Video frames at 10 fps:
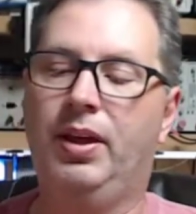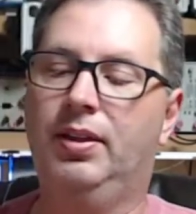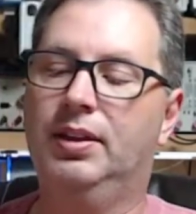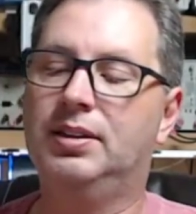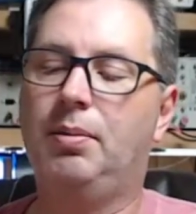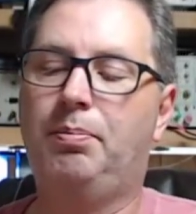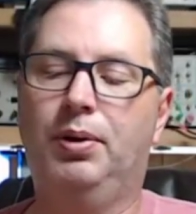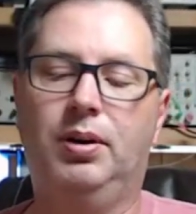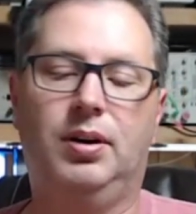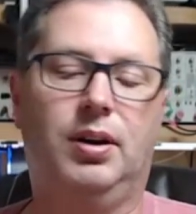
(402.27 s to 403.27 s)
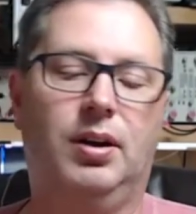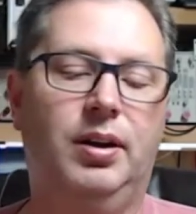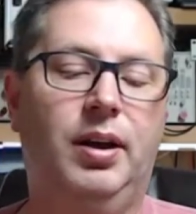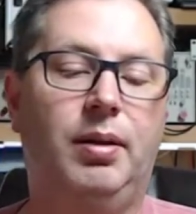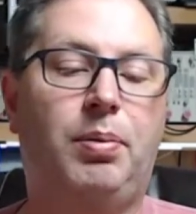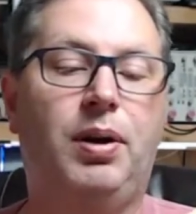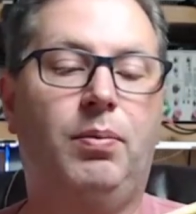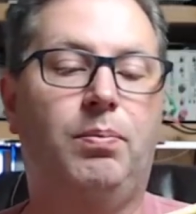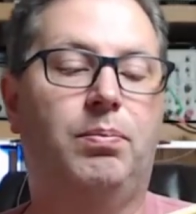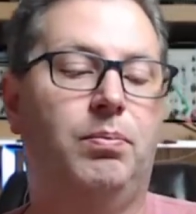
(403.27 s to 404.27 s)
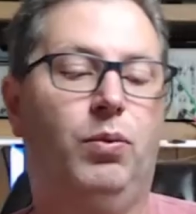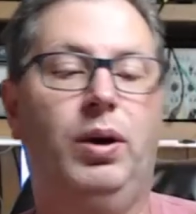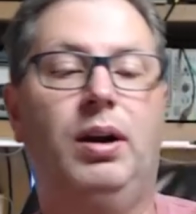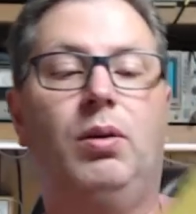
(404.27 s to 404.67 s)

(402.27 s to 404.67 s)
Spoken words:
This is a book, another pretty rare